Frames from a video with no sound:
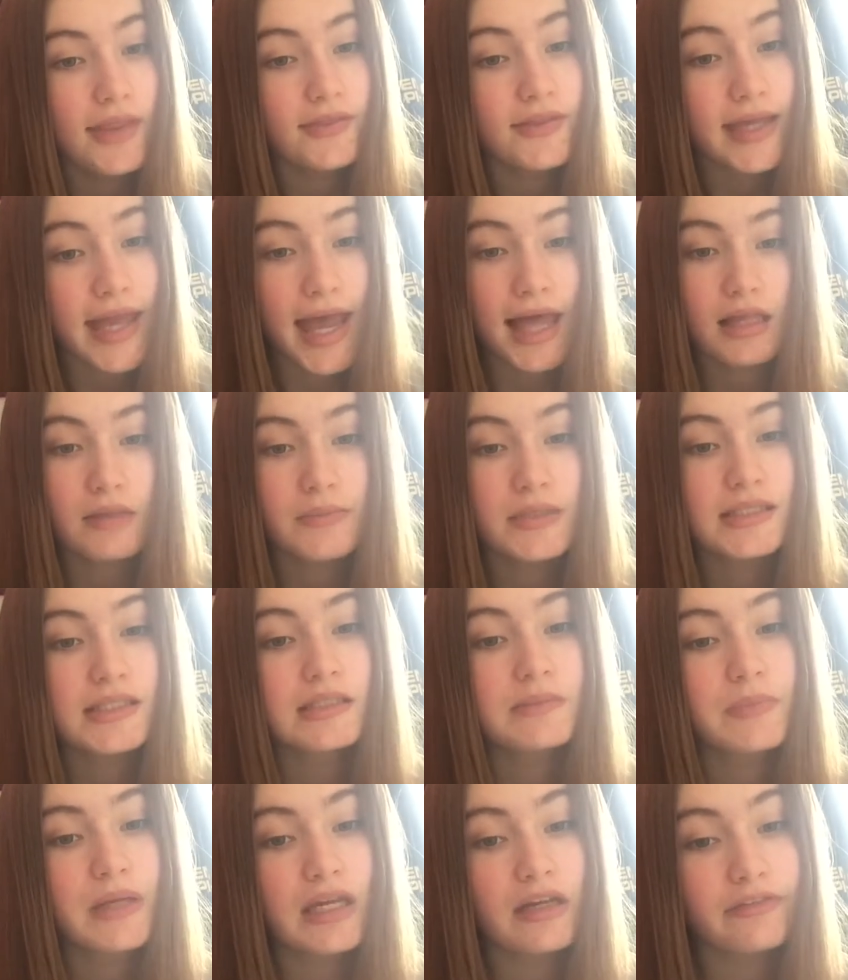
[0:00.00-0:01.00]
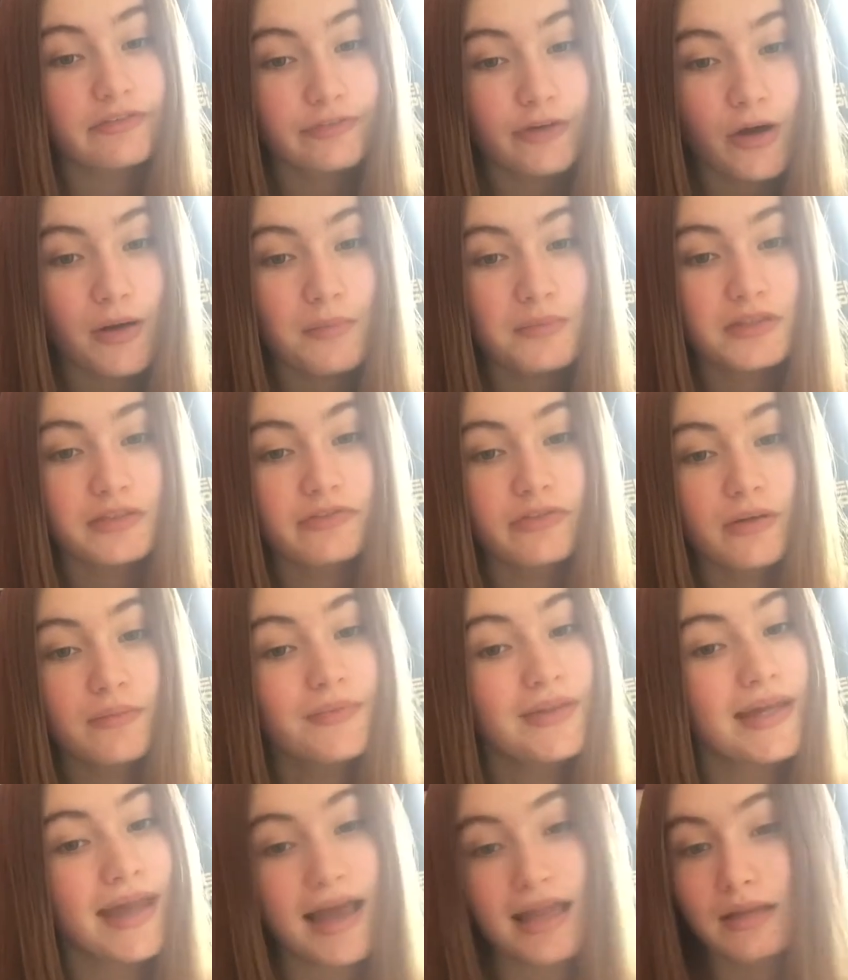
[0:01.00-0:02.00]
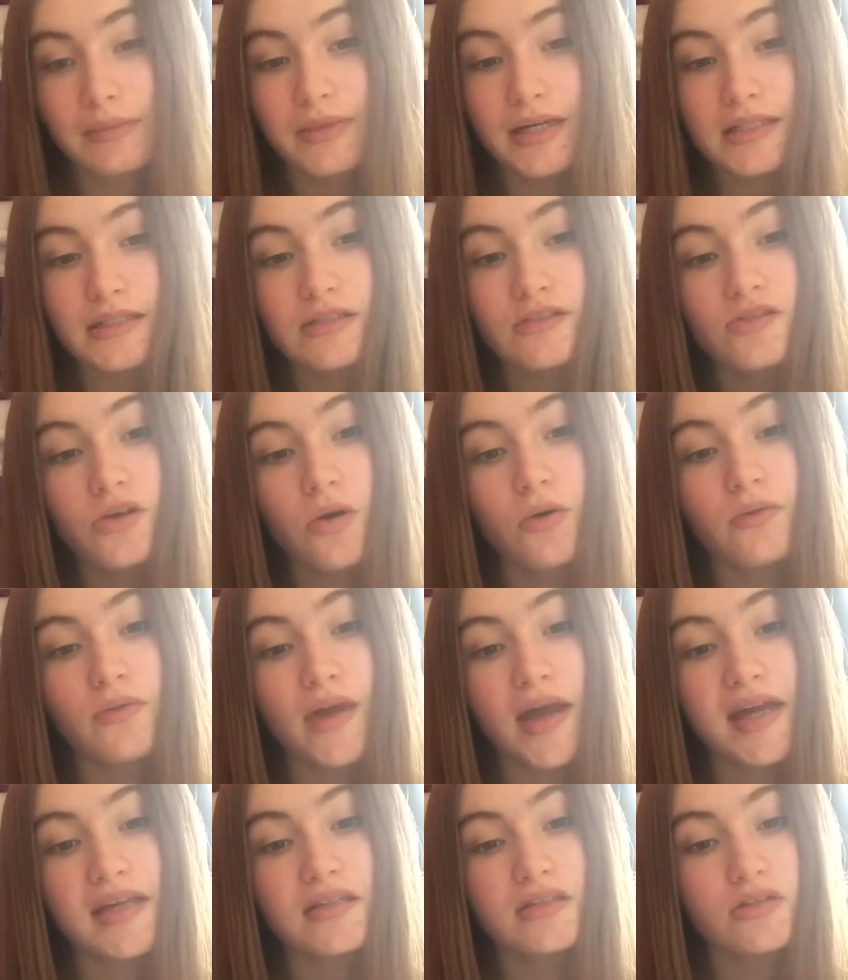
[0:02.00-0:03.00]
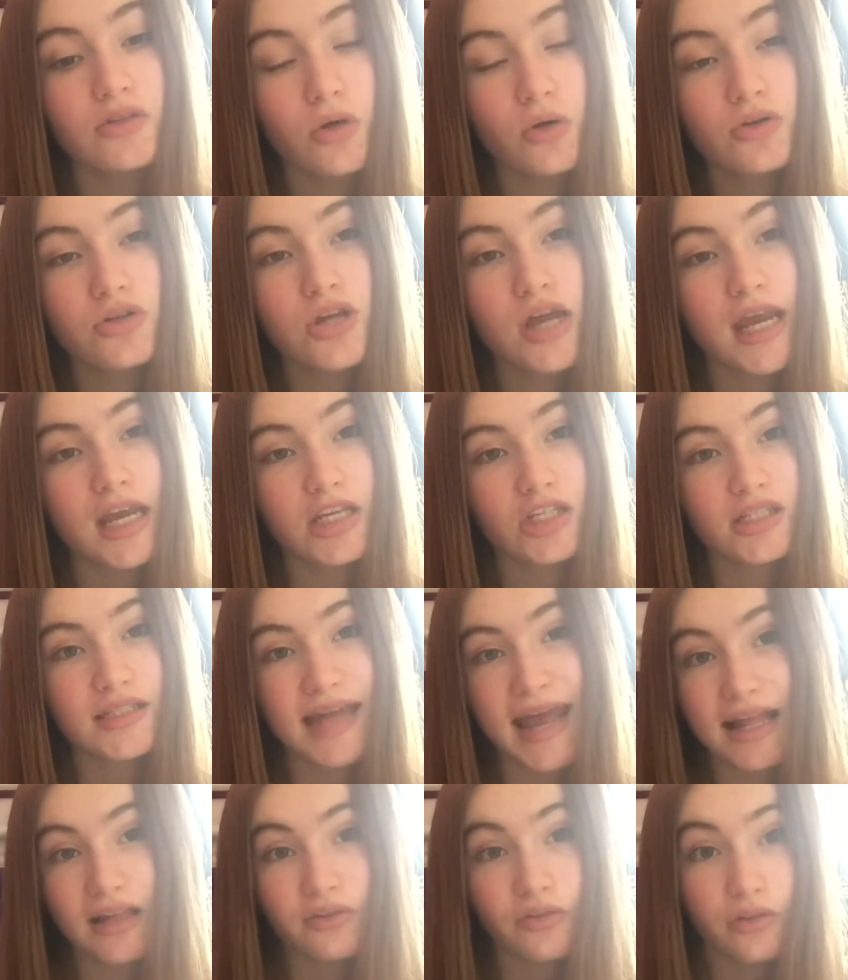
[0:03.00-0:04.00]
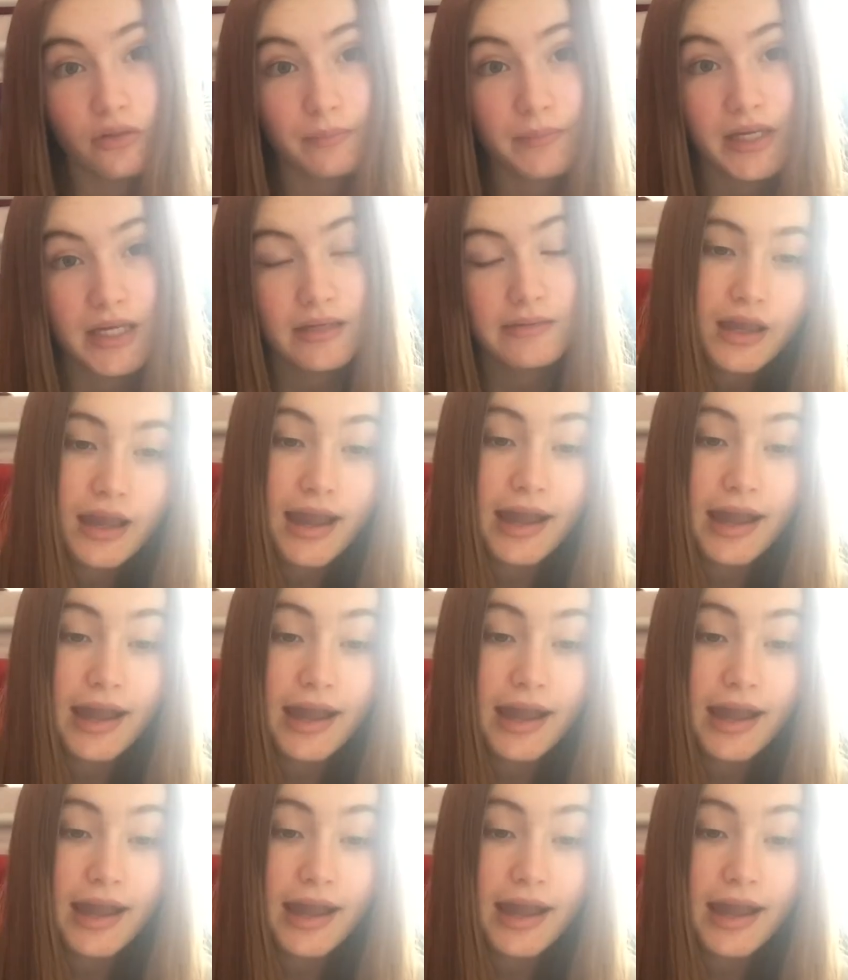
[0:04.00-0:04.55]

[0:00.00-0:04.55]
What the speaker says: The element is being formed from the element, so there's no change in enthalpy.